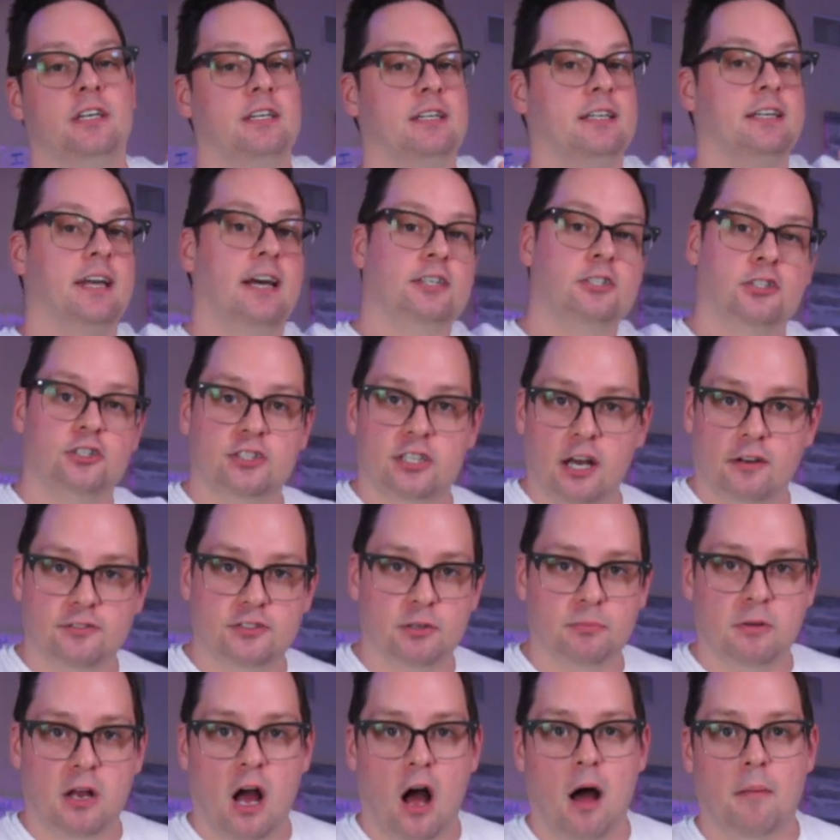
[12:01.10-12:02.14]
get yourself
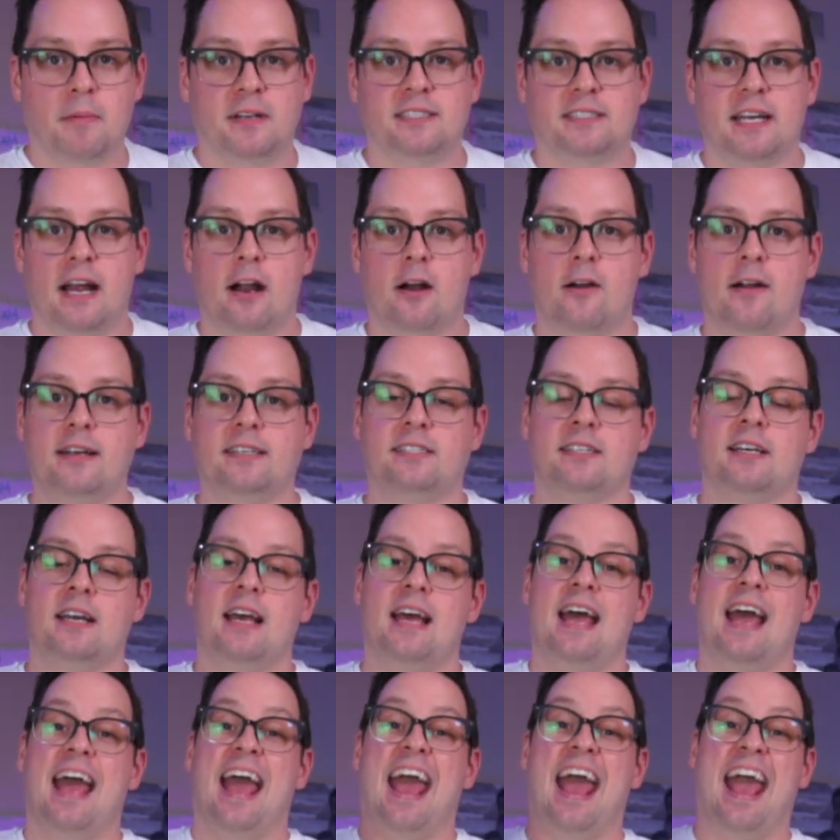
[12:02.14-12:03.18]
some commentaries,
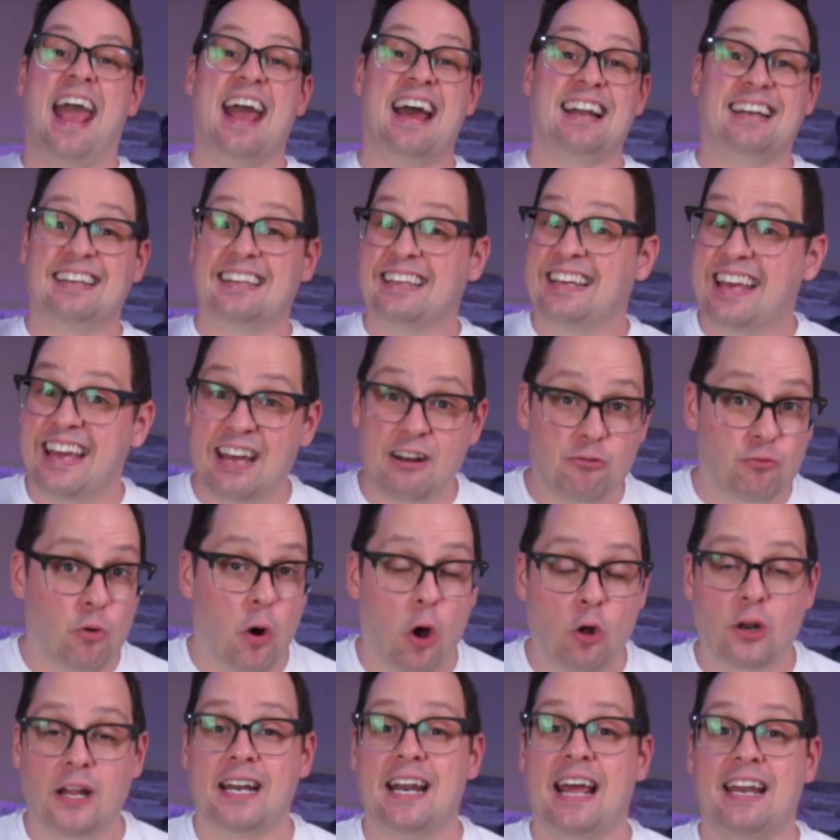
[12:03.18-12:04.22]
and get
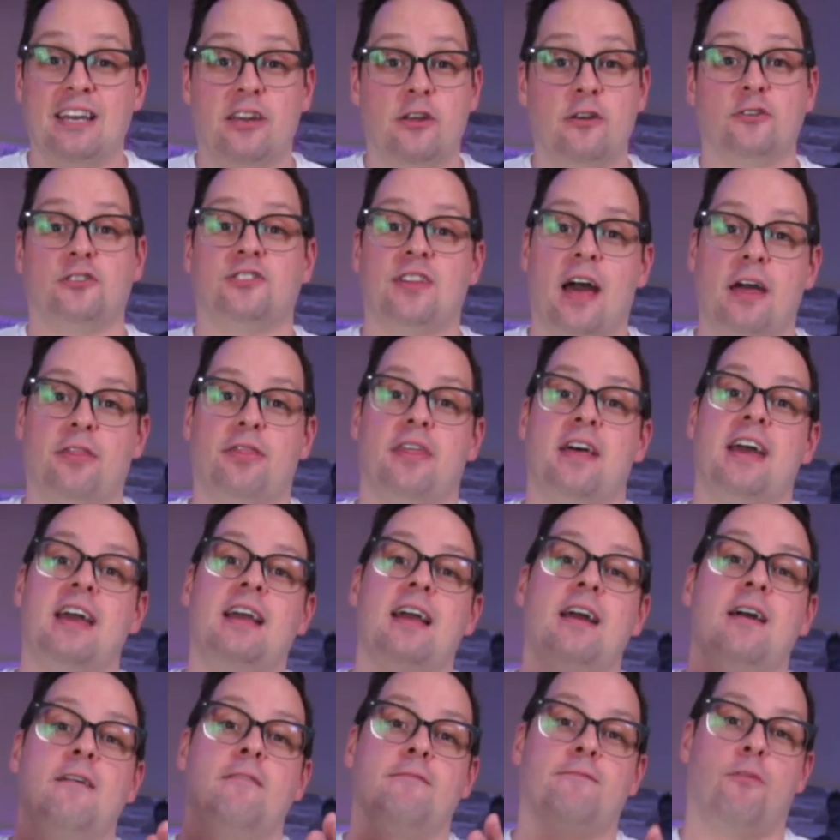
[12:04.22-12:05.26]
rolling and use that thing
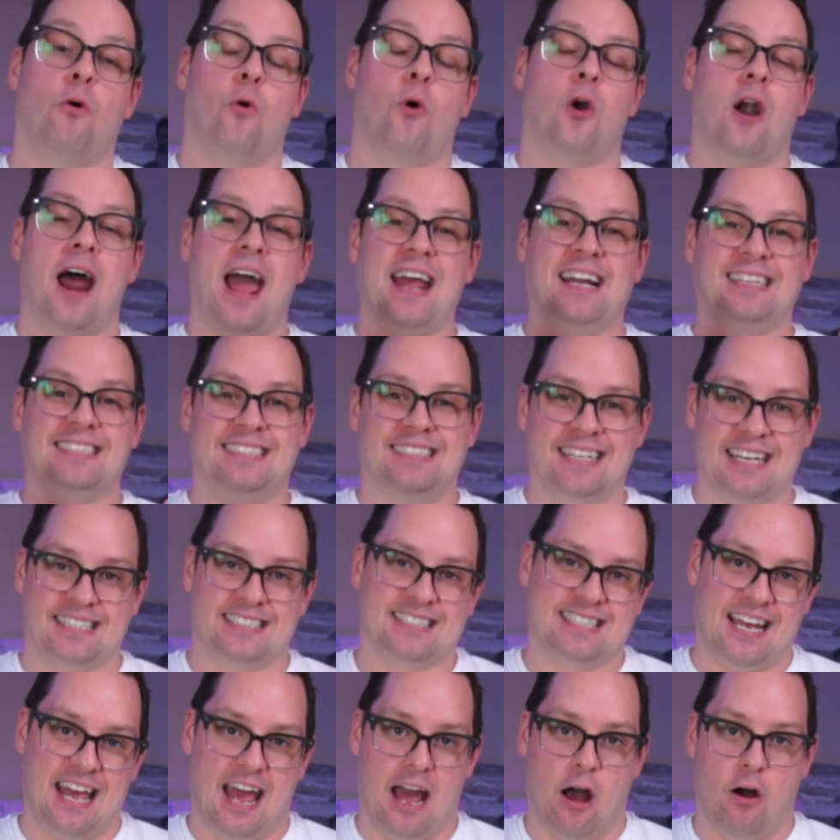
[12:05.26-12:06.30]
for a
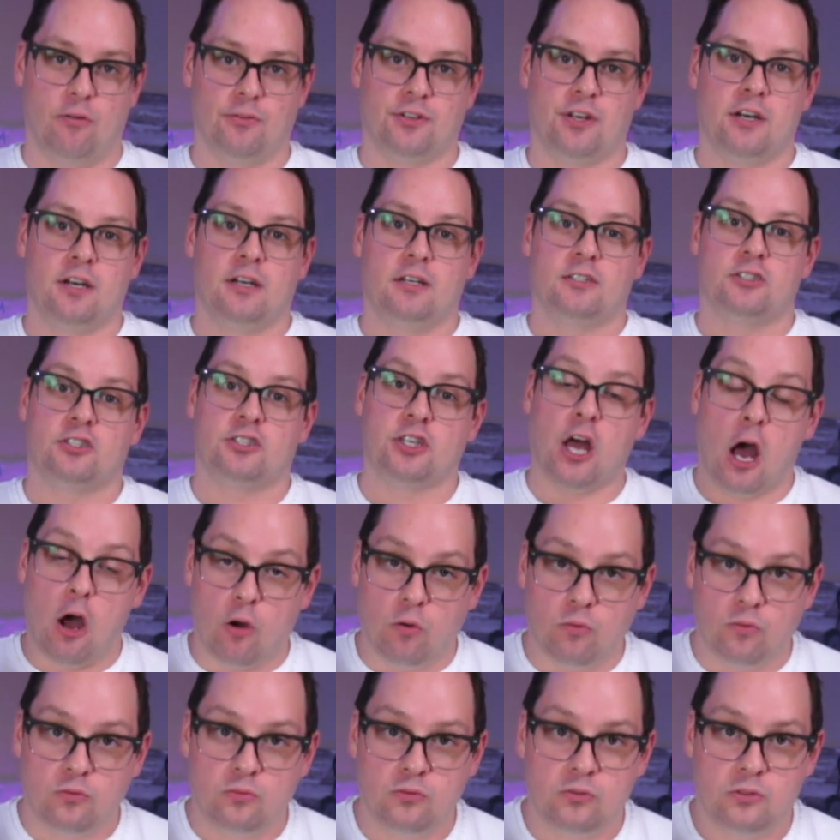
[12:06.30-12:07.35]
discount.
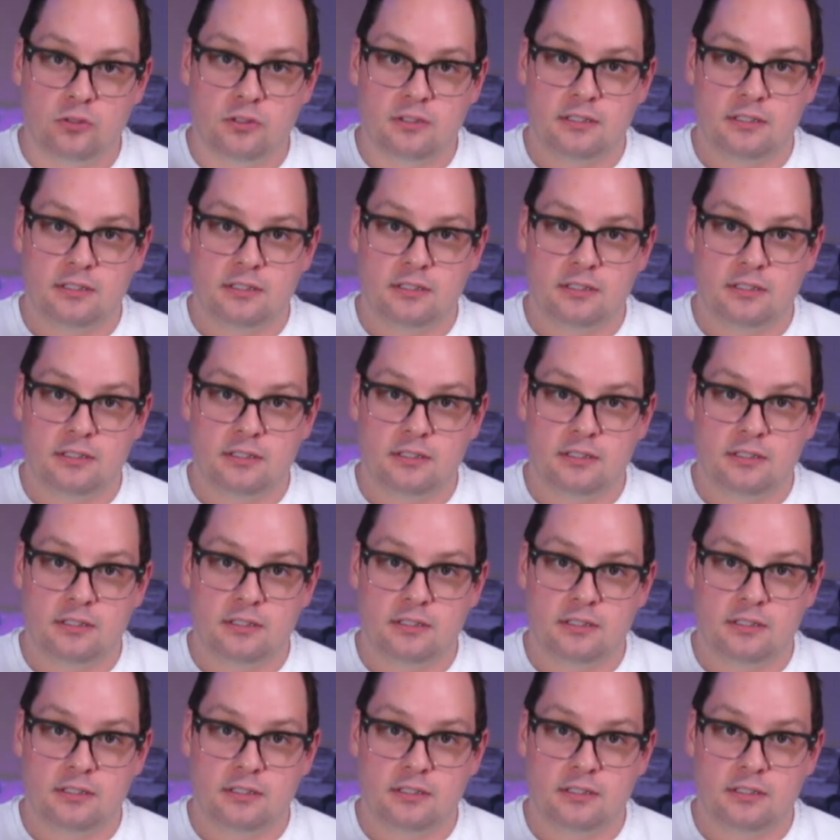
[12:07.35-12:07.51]
So,